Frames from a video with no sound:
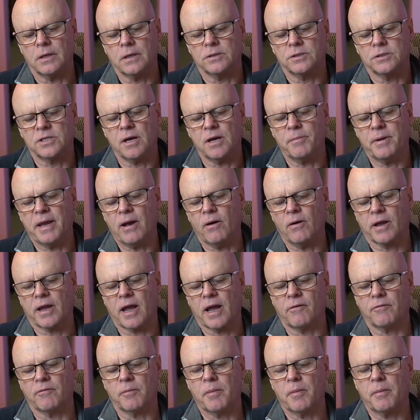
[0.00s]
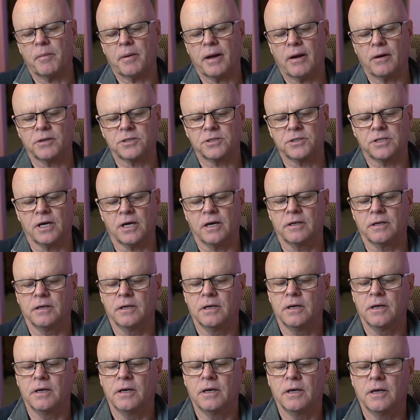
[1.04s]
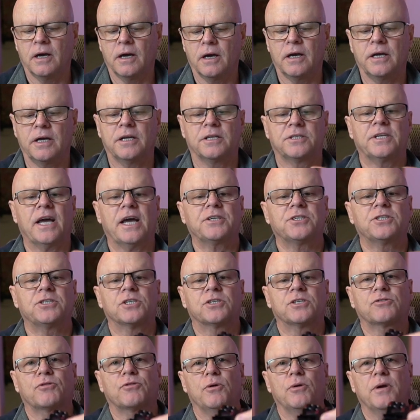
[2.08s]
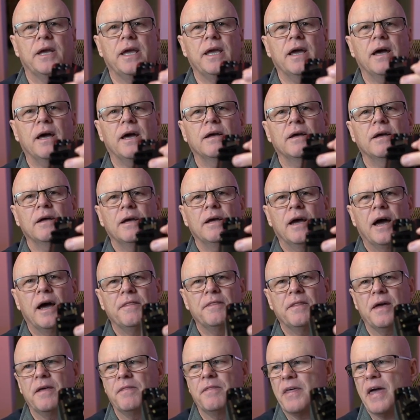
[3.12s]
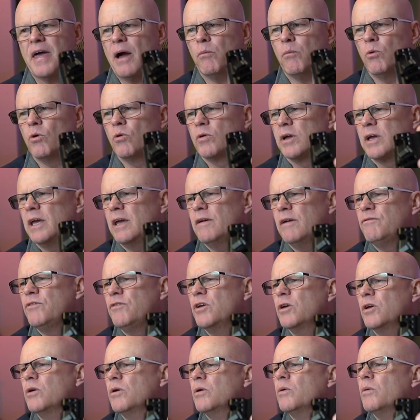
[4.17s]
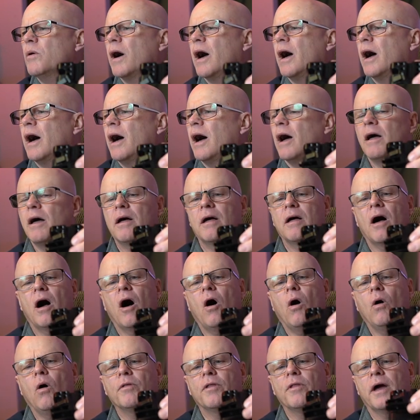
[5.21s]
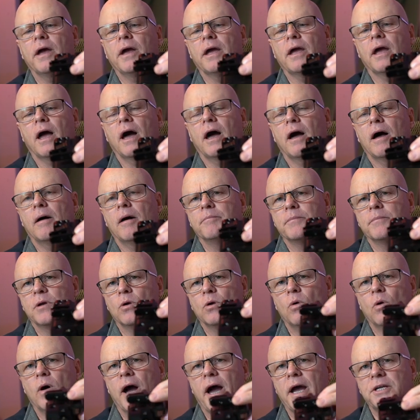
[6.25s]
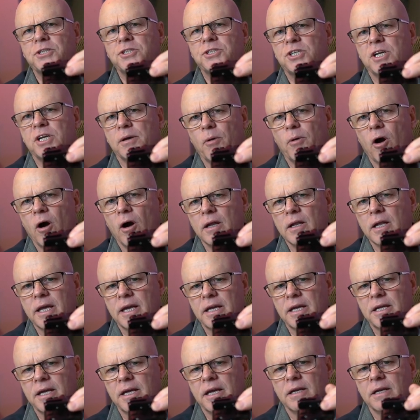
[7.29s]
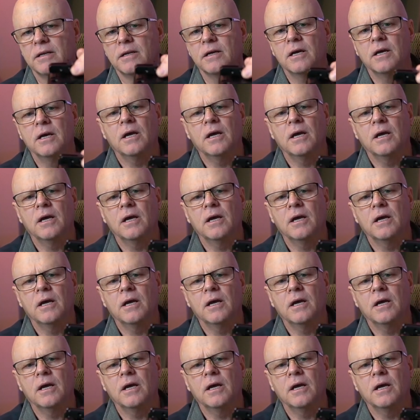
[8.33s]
Somehow, I can't remember how it's done. Uh, it attaches through here and then that will give you uh, hold a um, your HDMI lead in